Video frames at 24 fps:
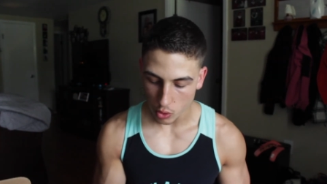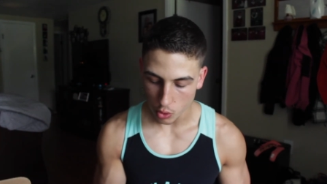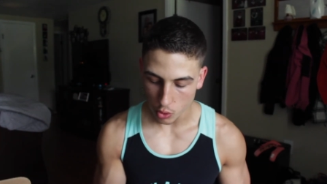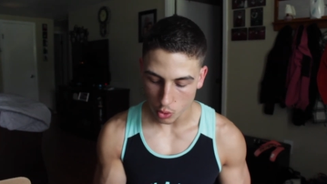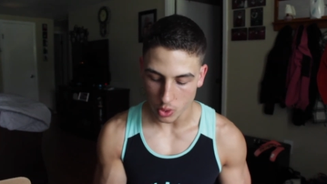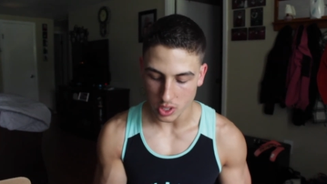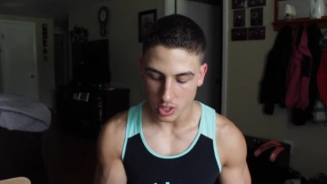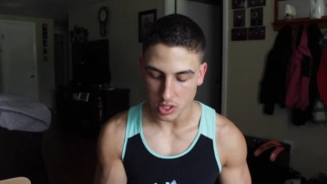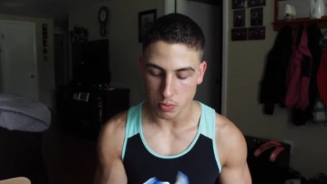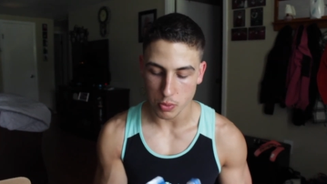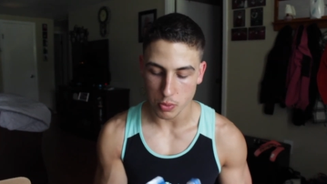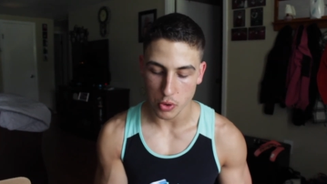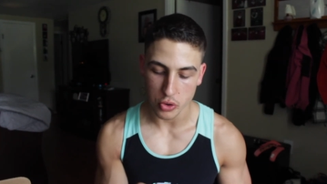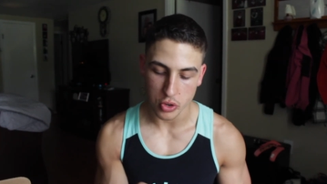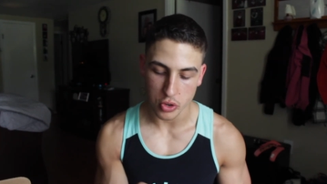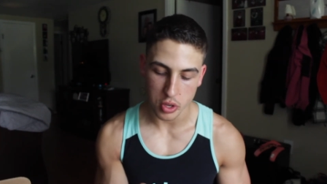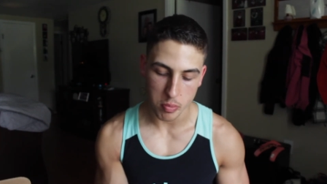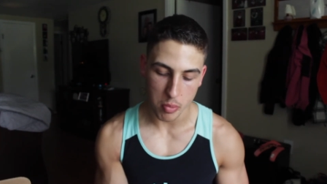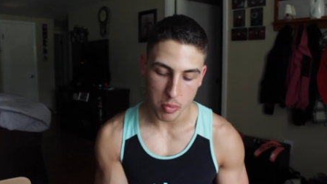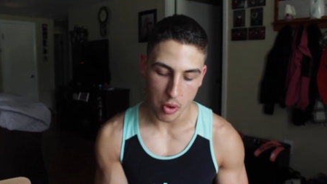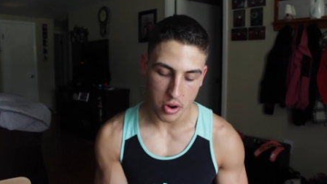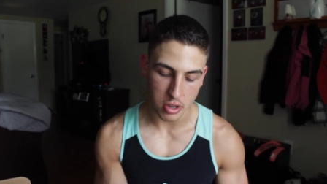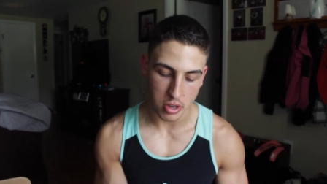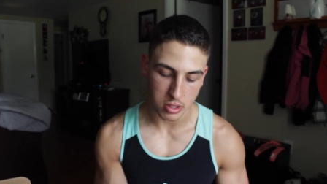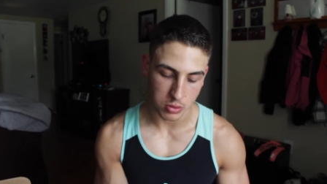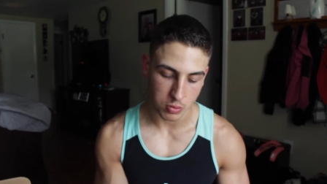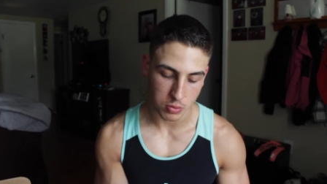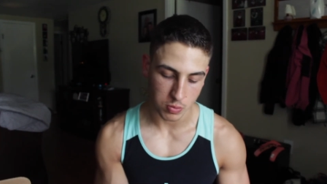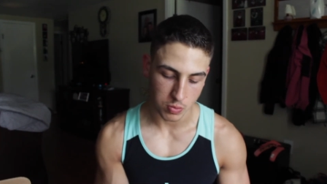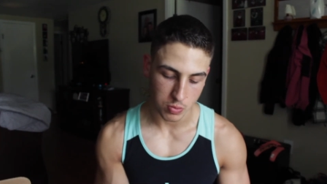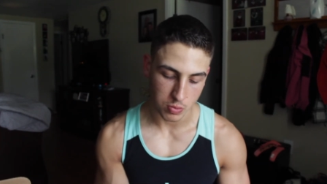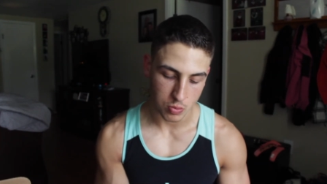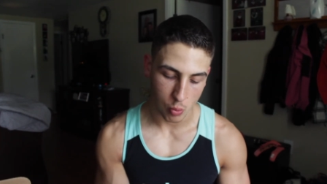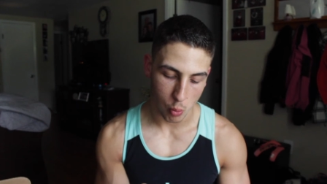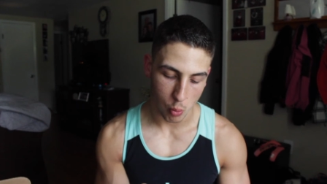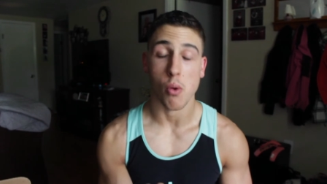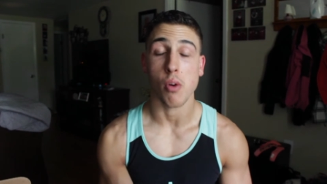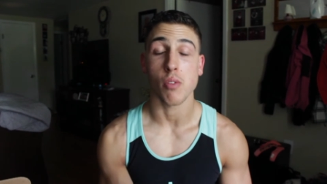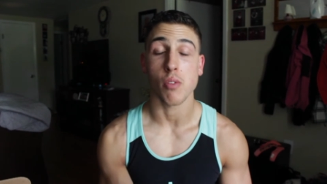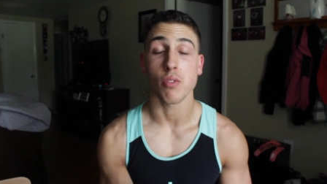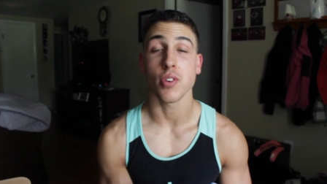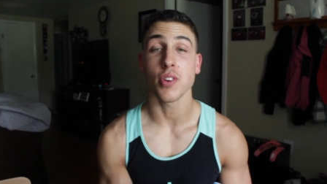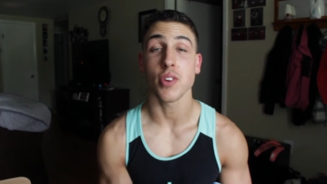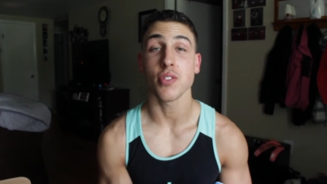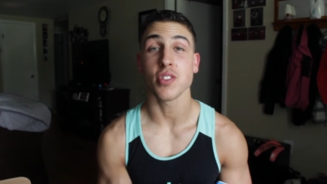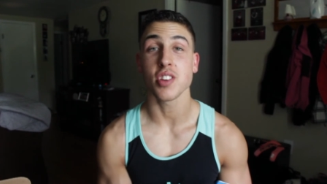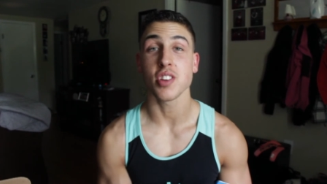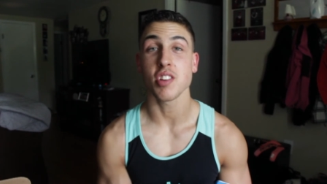Quest protein bars.
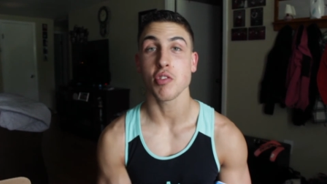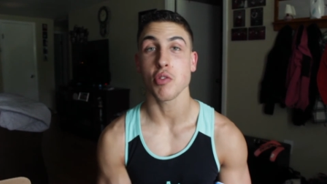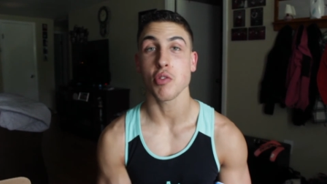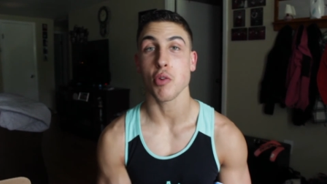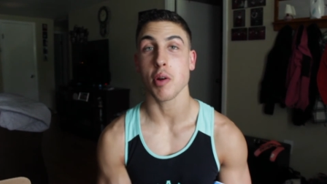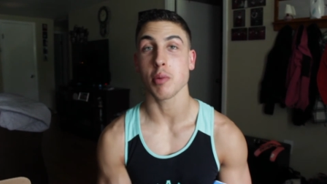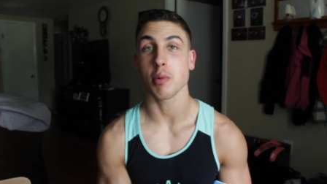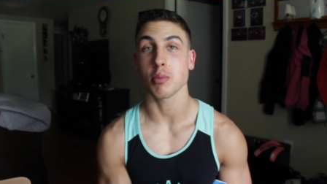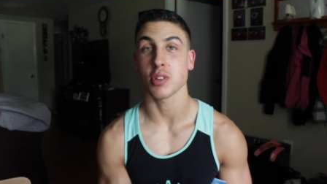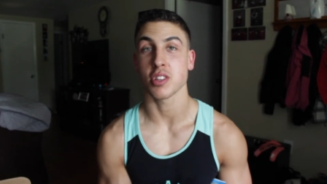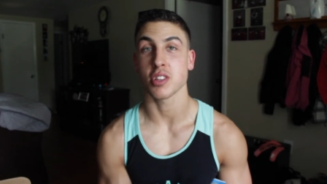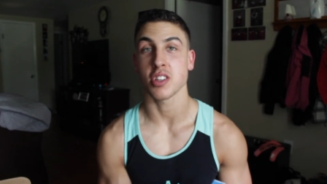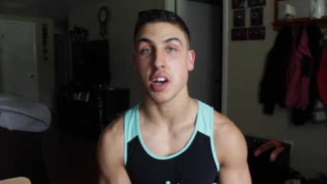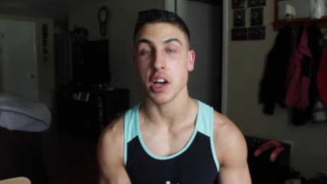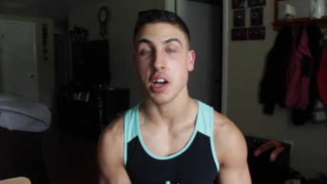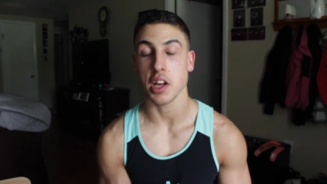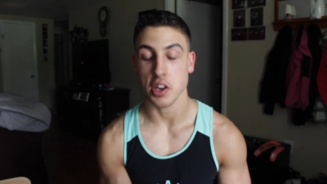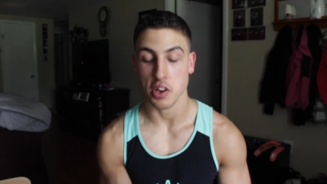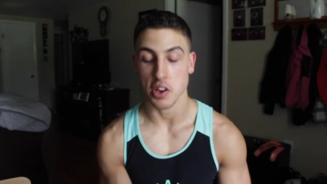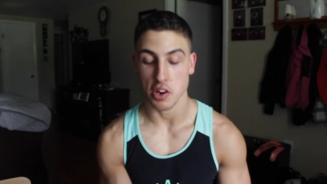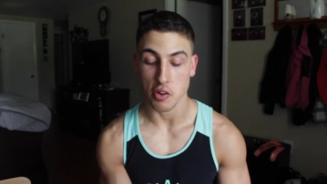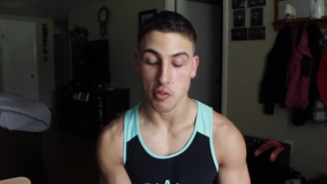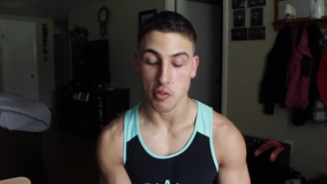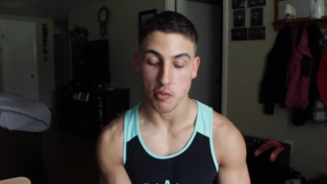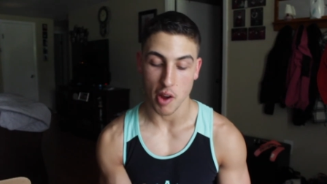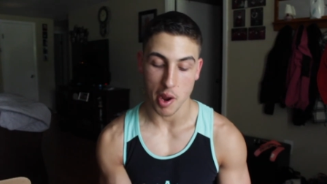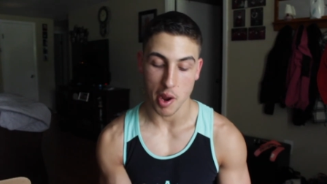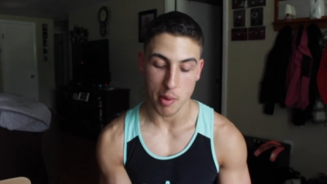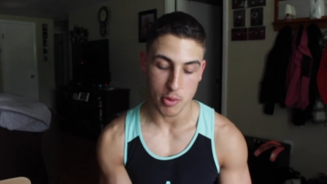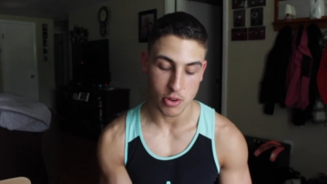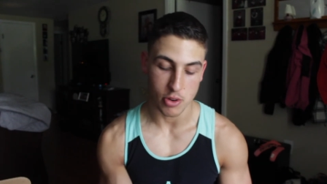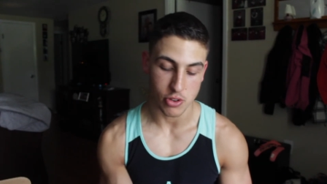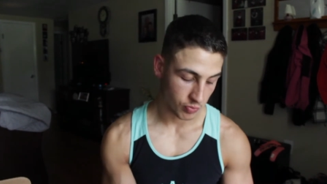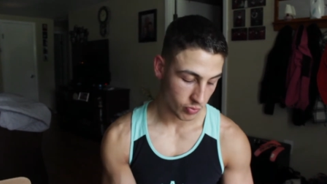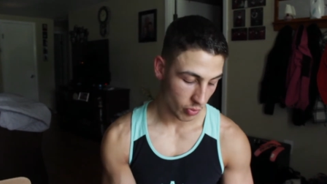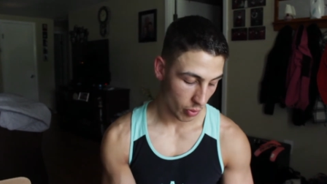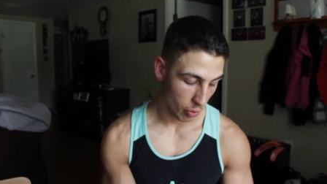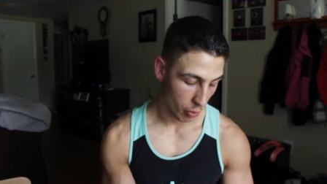fifteen grams of dietary fiber.